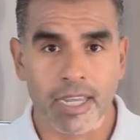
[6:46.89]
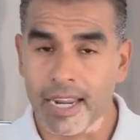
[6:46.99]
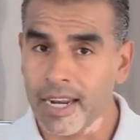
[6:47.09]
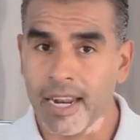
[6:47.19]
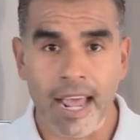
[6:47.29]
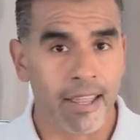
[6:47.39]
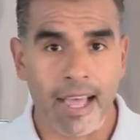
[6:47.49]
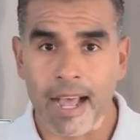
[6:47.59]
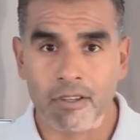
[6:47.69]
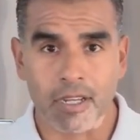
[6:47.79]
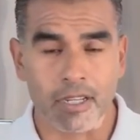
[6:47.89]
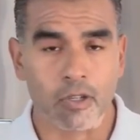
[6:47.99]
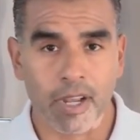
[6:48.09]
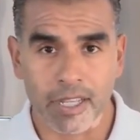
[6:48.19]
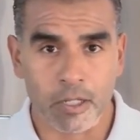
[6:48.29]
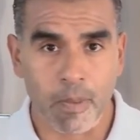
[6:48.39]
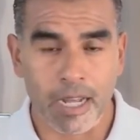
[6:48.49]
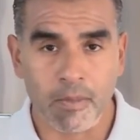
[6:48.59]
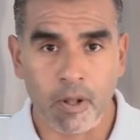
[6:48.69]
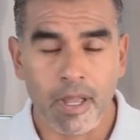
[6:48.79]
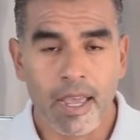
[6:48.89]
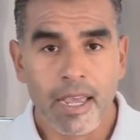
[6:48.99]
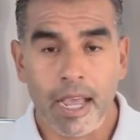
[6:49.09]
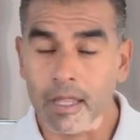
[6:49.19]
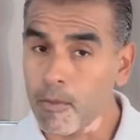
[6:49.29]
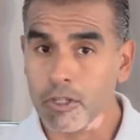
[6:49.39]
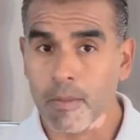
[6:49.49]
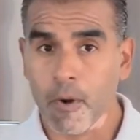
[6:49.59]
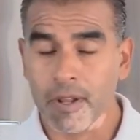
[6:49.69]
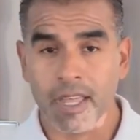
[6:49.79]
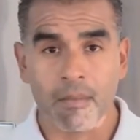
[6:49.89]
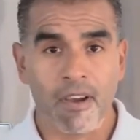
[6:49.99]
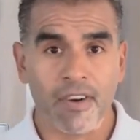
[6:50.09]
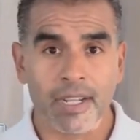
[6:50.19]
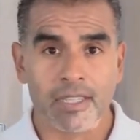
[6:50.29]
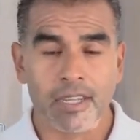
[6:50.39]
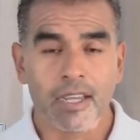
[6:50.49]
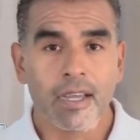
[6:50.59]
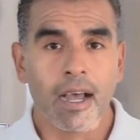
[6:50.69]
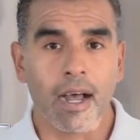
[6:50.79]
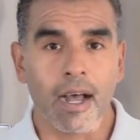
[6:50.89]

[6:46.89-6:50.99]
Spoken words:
get in and out of the house as quickly as possible. And the most important thing, my friends,